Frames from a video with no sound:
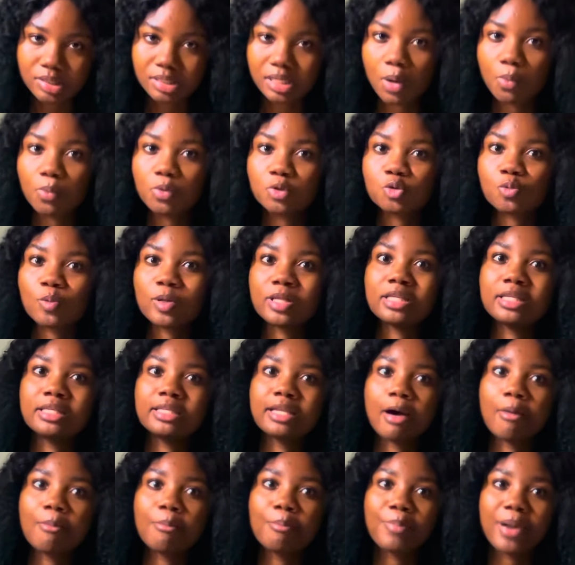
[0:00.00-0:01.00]
That was when he
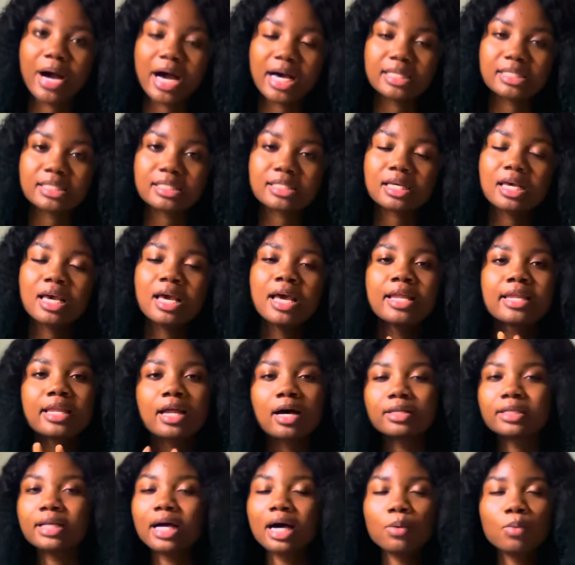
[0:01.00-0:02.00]
now passed.
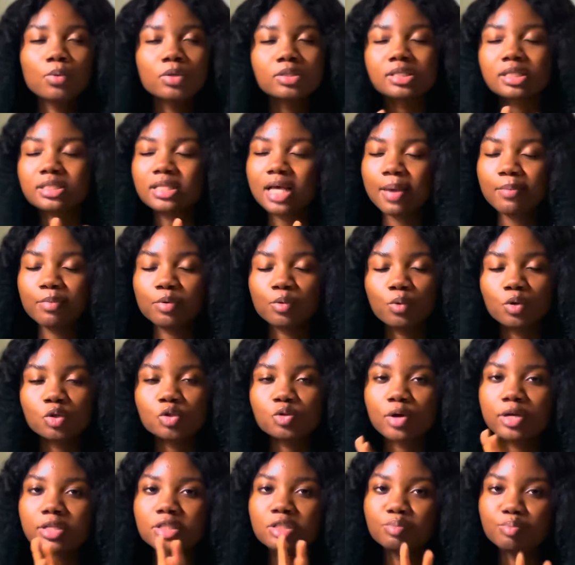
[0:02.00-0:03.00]
Now, that was the time he
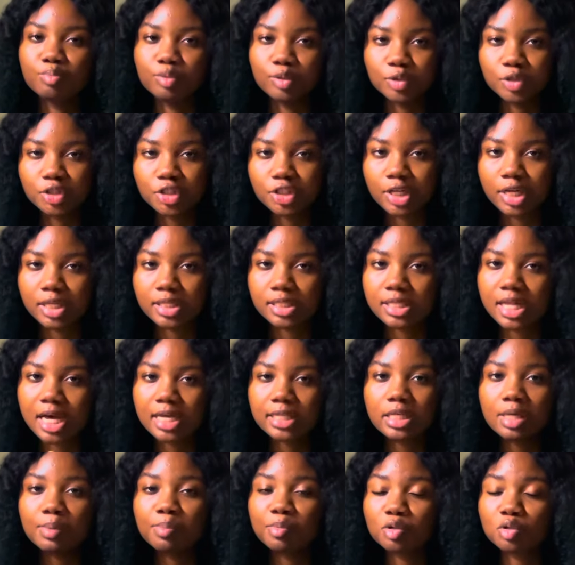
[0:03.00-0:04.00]
was wearing the blue shirt.
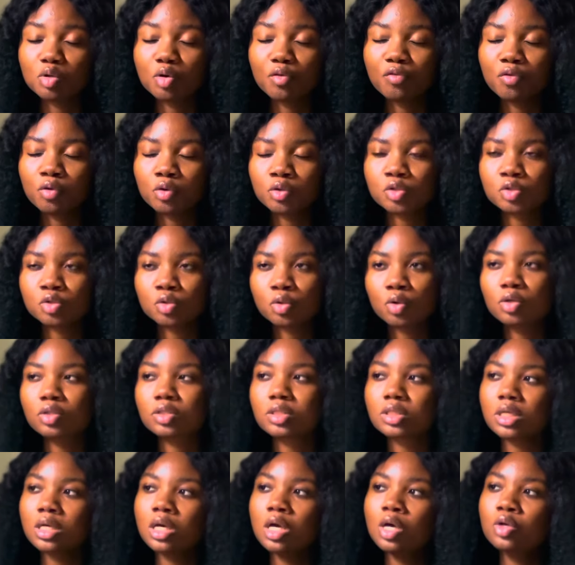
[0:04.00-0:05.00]
That day both of us
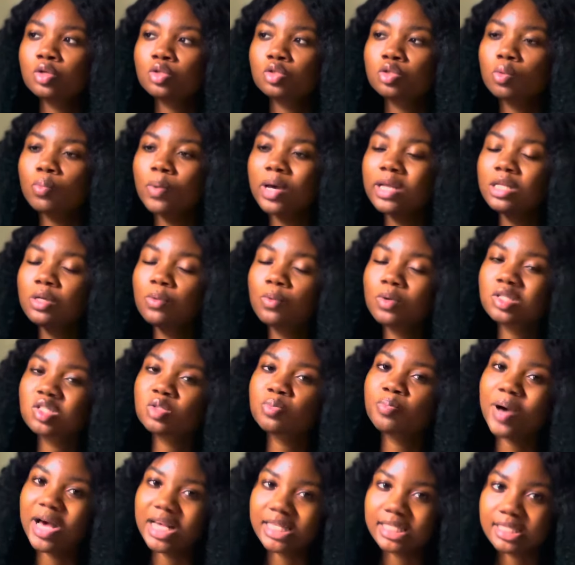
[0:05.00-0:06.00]
talked. So when he
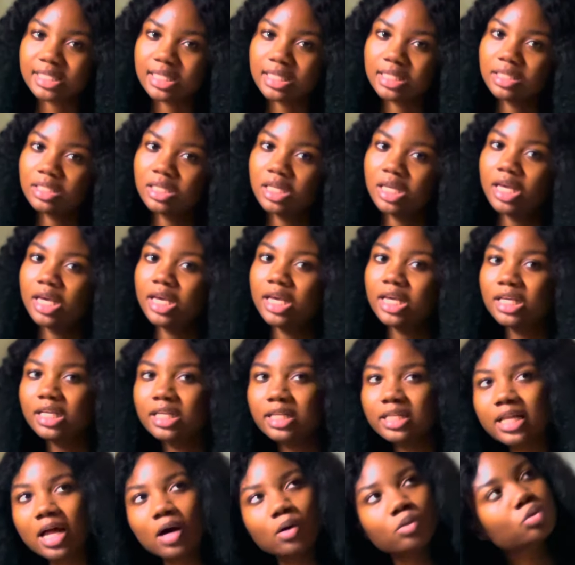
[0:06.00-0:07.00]
was passing,
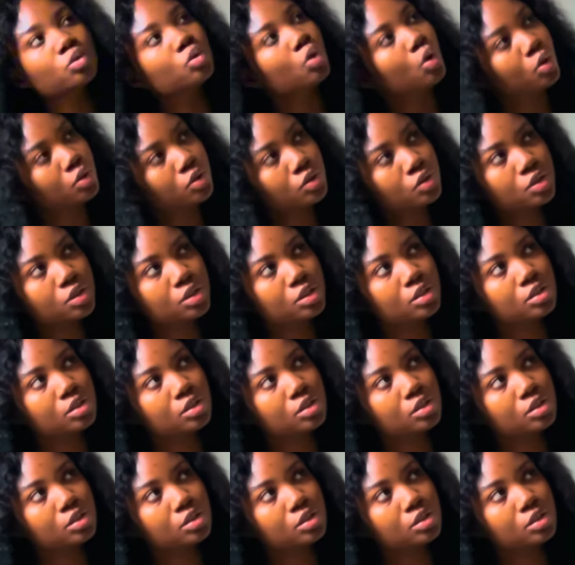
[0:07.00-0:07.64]
he now turned.